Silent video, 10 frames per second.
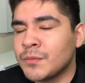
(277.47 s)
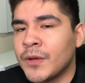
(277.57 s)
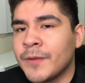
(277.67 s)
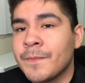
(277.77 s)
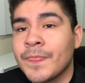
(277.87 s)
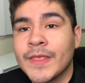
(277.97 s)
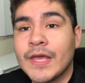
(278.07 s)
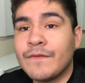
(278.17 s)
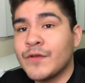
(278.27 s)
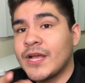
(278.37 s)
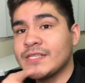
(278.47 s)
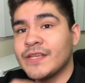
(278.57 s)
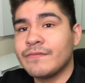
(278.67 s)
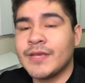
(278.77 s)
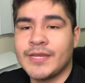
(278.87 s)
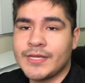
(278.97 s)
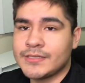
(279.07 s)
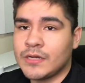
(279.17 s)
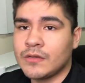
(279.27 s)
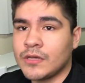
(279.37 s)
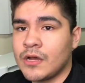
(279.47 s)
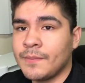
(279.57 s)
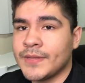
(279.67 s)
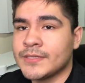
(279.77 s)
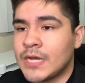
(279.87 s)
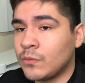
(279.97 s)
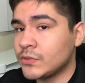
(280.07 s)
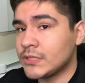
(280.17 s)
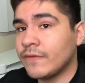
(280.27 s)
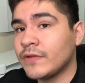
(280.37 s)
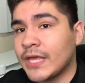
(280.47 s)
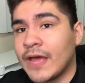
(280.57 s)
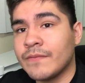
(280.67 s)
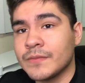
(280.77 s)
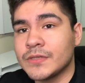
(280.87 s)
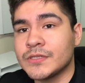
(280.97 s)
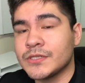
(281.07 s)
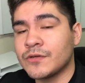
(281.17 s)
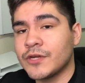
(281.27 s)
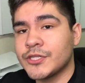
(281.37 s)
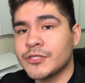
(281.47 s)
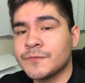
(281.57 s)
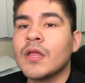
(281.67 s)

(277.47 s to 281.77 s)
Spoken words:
but if you guys give me ideas down in the comments, I will definitely have them in consideration.